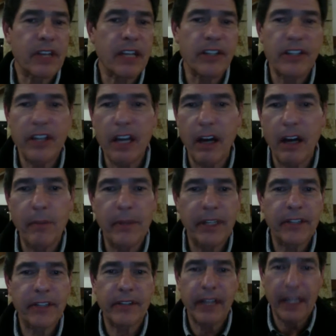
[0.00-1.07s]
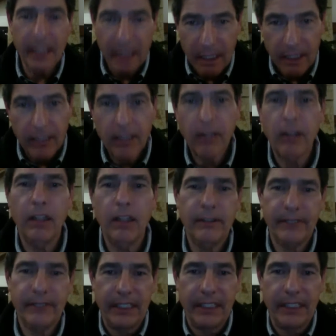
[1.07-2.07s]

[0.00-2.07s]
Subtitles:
the geometry, all of mm-hmm.